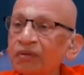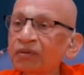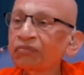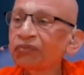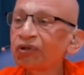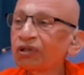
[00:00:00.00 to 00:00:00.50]

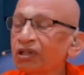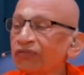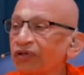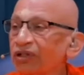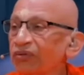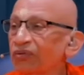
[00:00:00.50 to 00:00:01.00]
Because
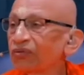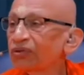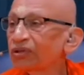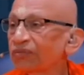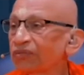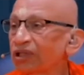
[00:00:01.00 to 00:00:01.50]
when you do
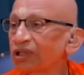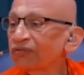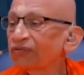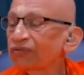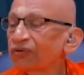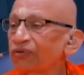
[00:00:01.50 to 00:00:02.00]

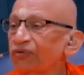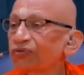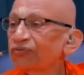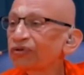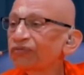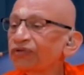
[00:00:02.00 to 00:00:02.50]
something, you
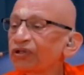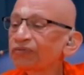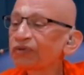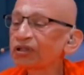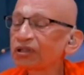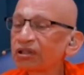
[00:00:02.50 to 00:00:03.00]
fulfill
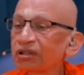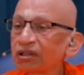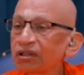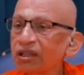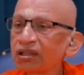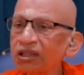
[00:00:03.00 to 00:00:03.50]
personal
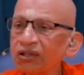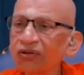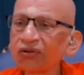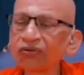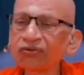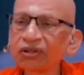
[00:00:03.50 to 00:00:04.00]
agenda, then
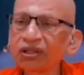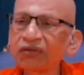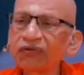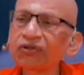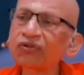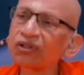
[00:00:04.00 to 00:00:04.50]
also in a
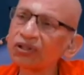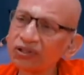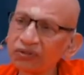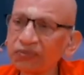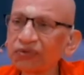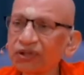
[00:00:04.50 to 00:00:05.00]
way you are
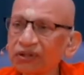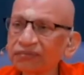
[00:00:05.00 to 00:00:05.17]
contributing.